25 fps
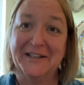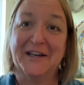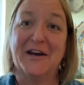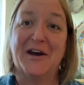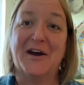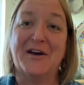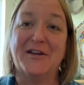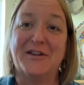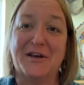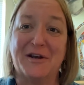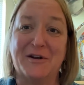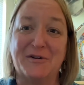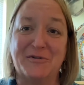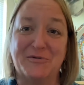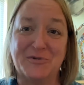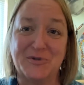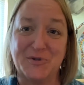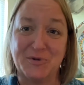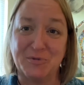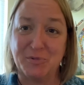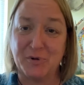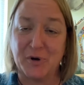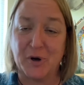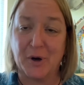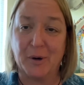I thought it was
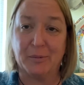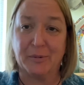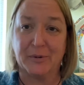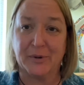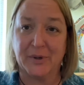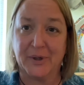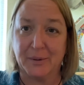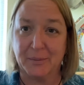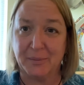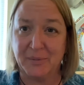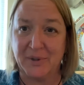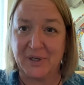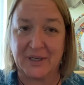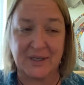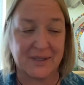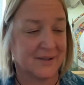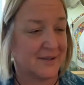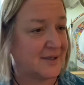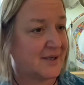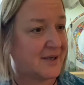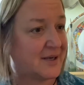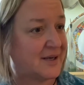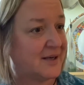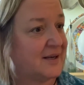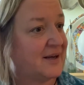appropriate because
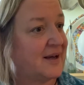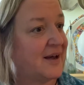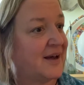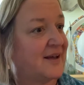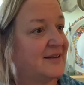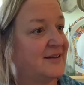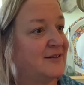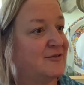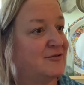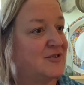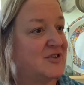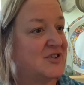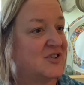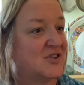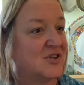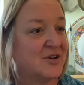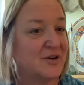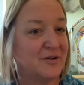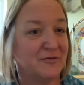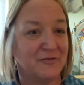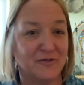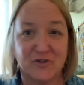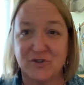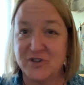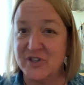I had the vision
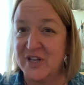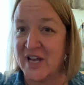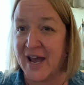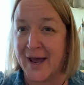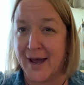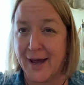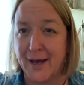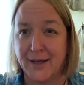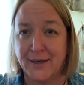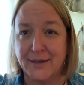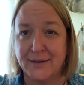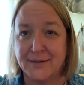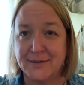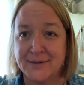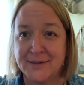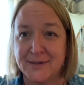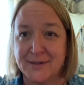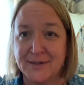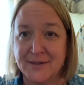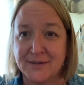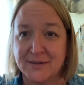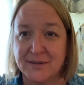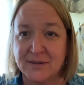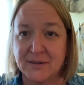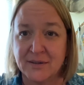of her dad as
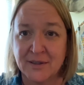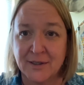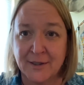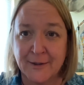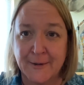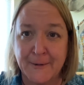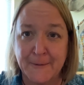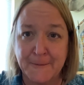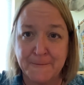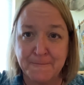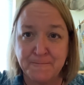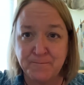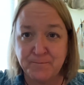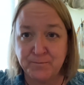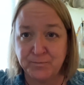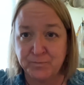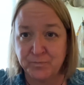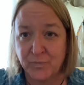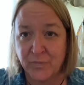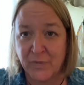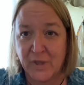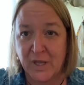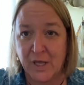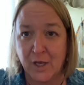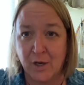the,
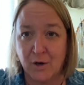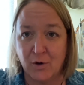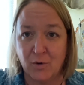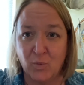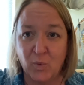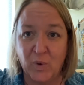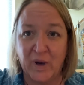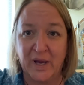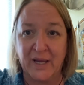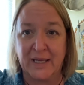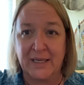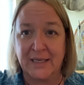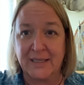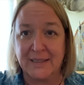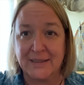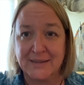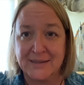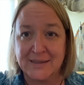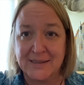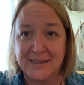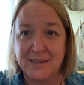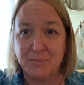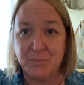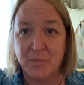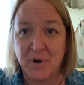you know, waking
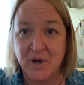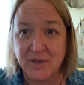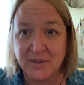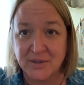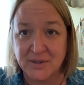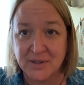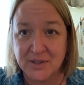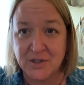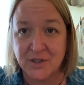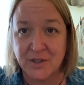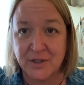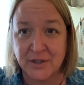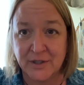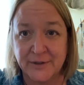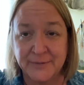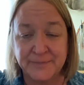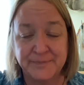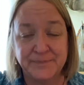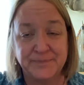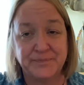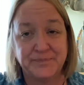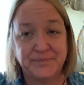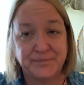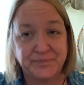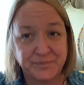sea monster.
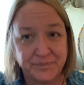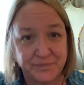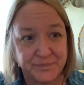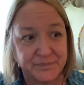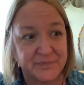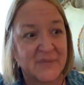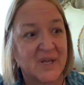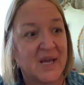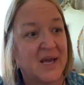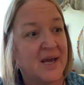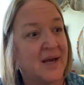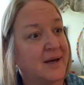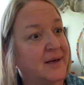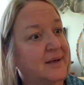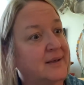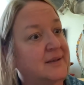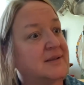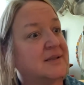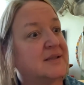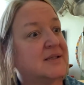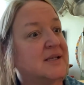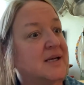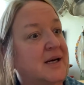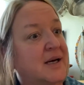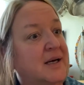
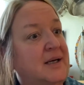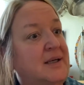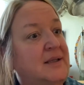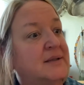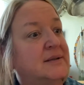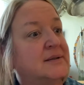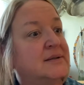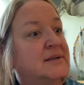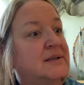And,